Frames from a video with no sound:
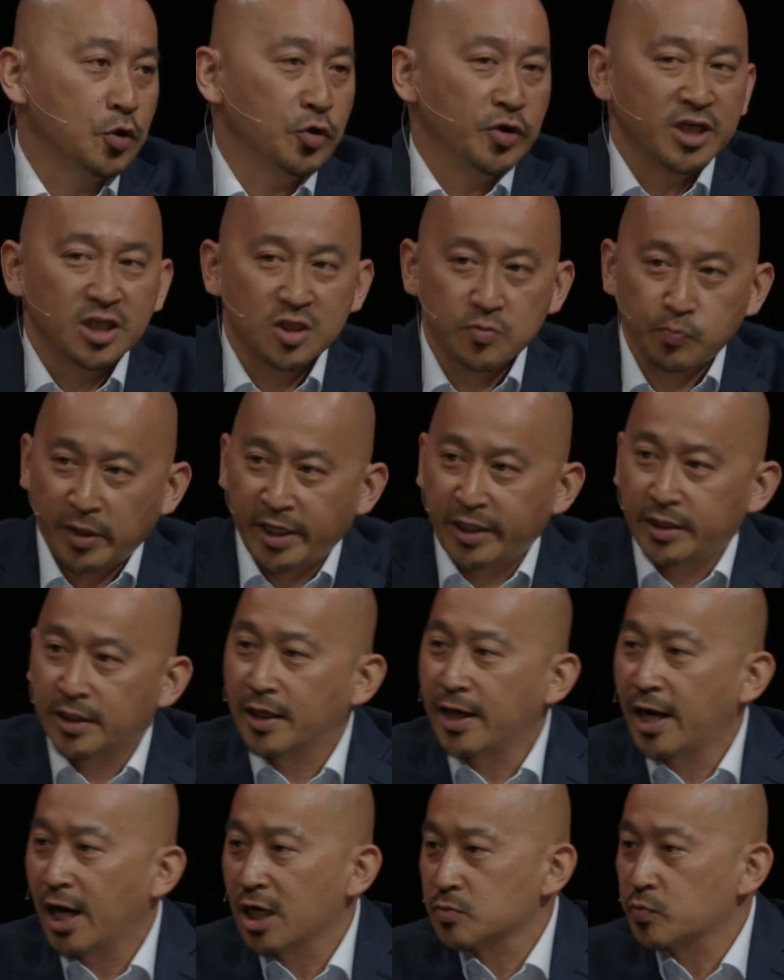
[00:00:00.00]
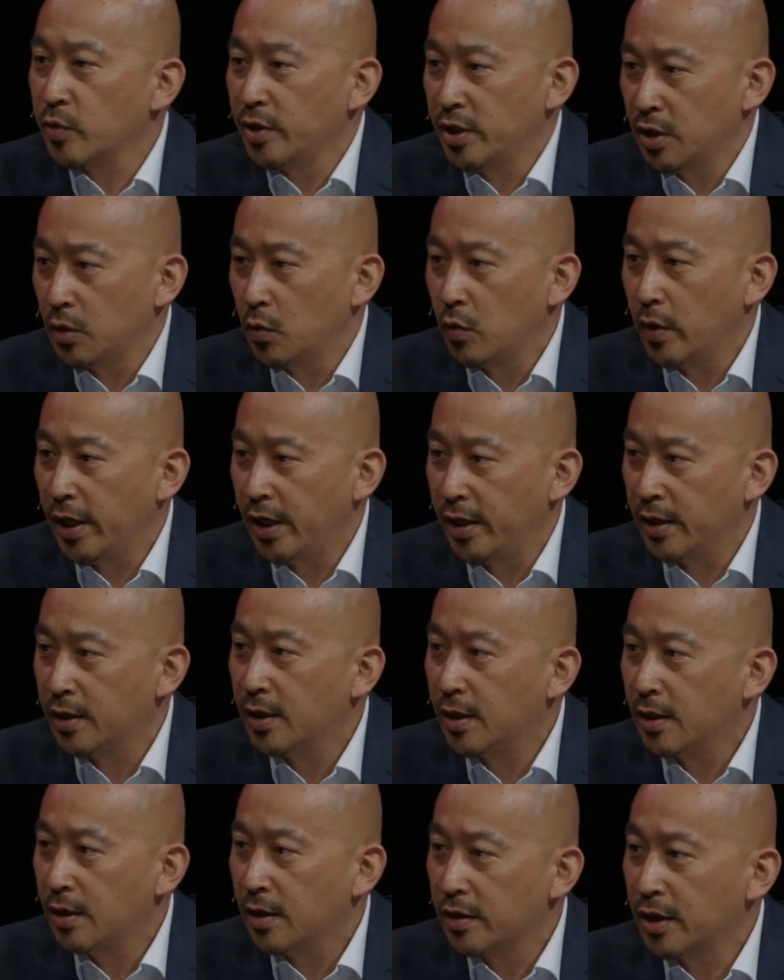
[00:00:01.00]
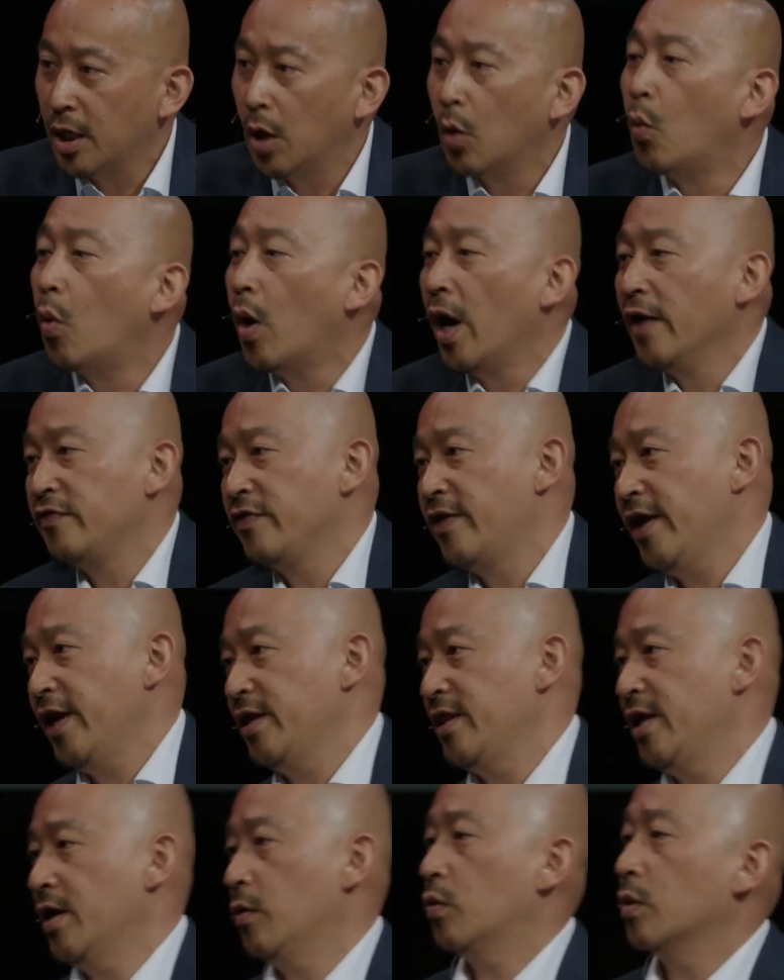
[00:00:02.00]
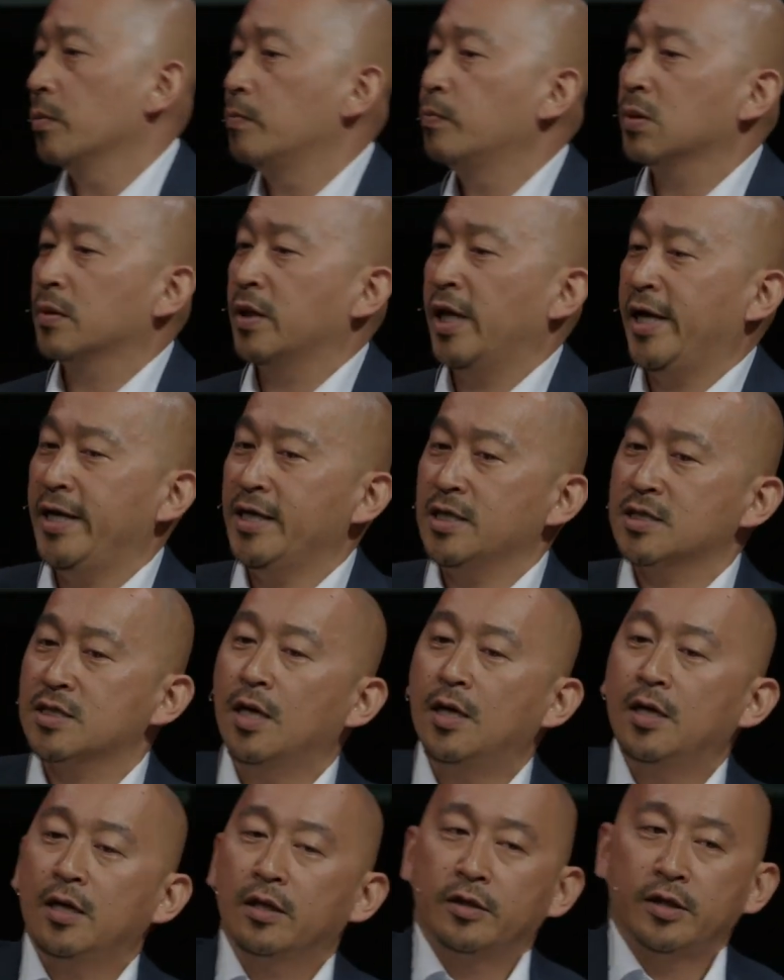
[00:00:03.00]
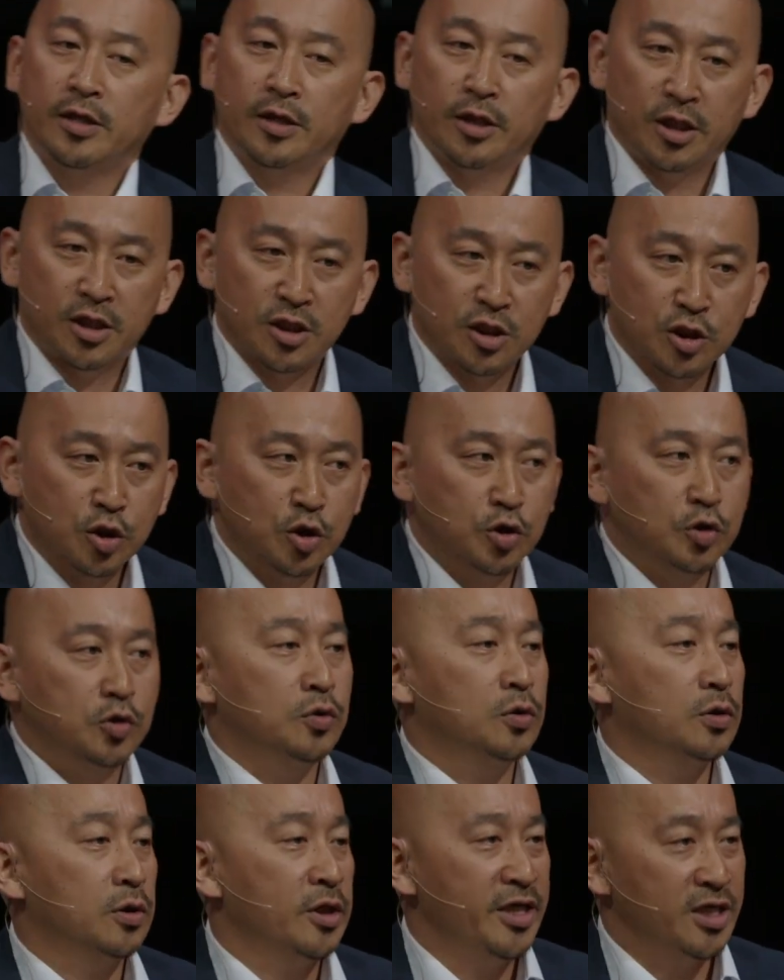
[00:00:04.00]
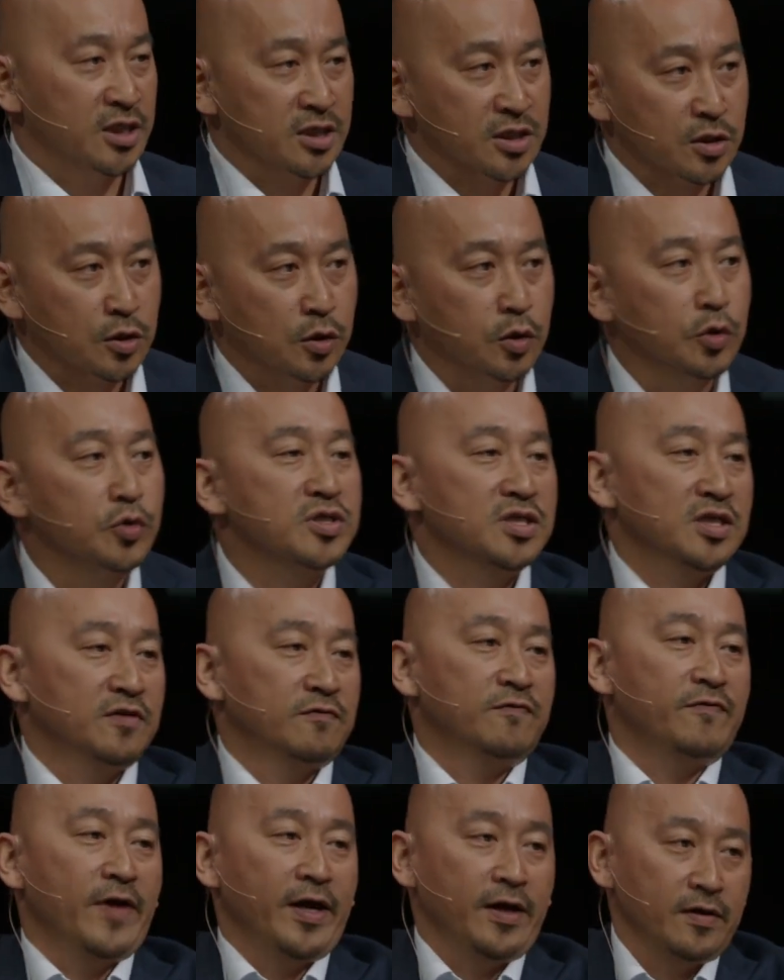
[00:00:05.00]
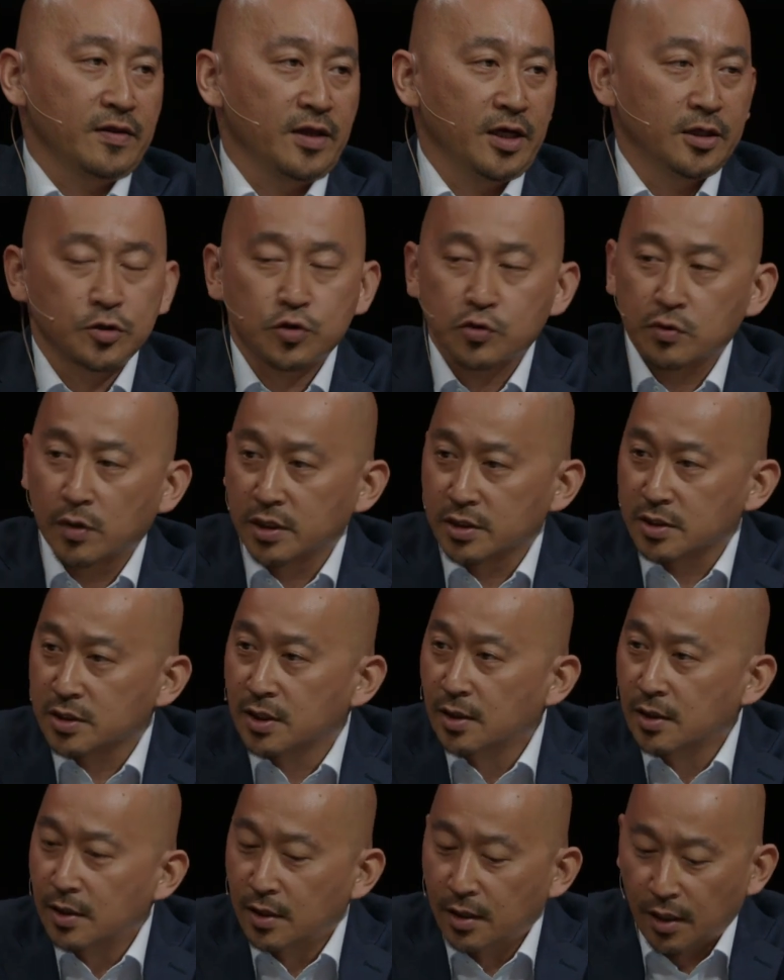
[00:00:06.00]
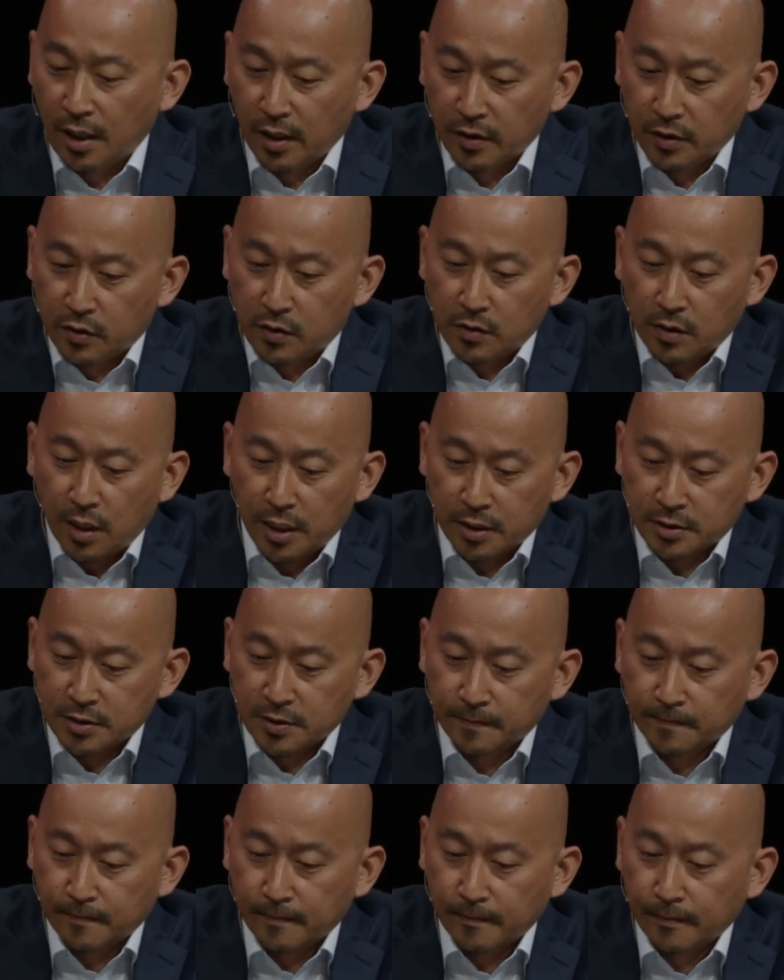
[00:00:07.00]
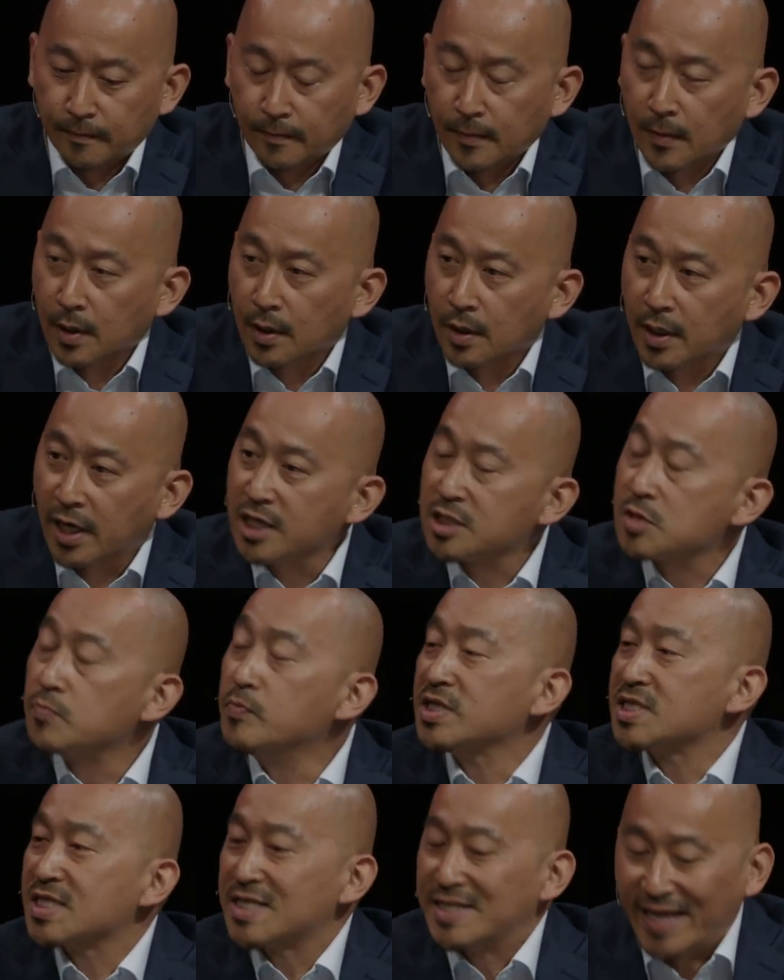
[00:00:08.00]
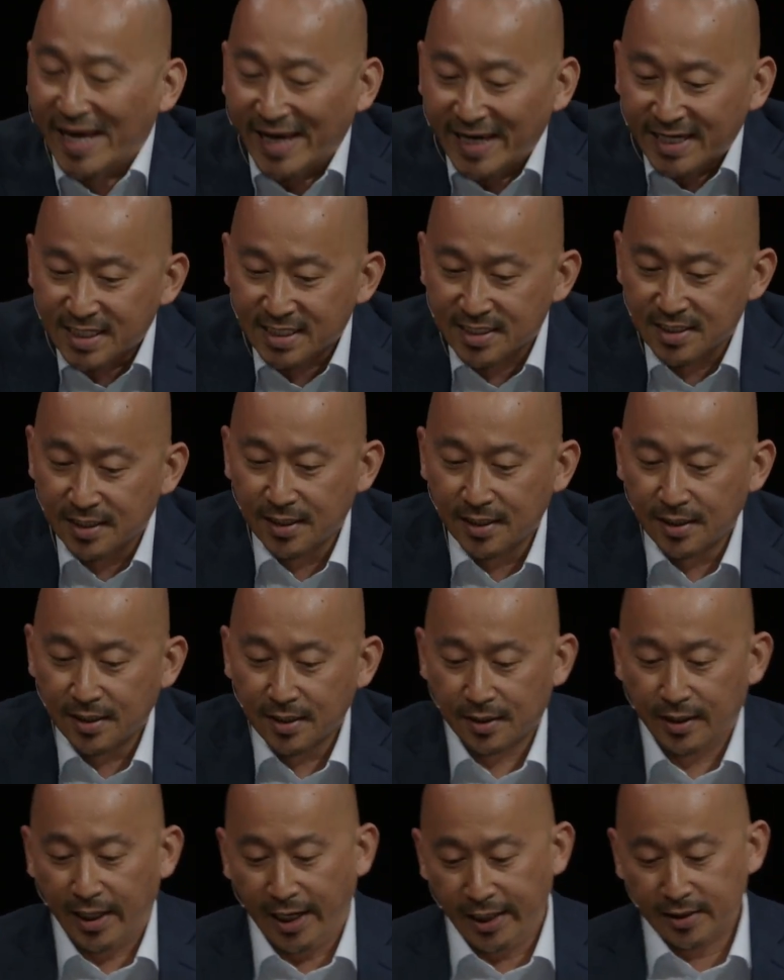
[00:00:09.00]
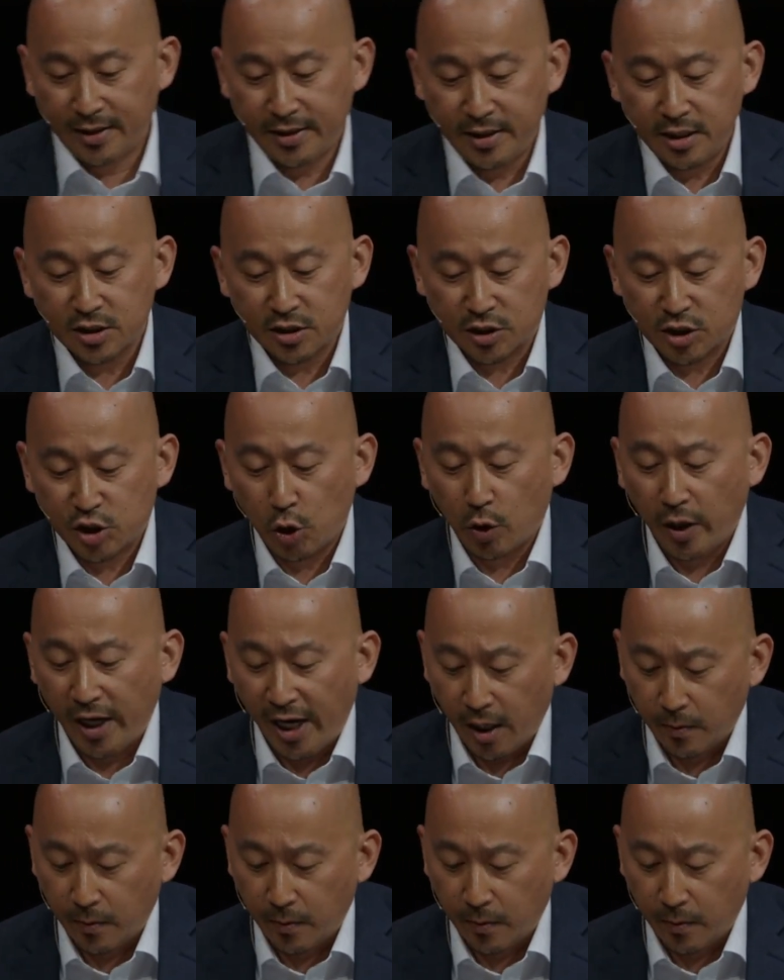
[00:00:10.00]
to explain the gospel in a way that one day they will place their exclusive faith and trust on the cross. Guys, mistakes like these are still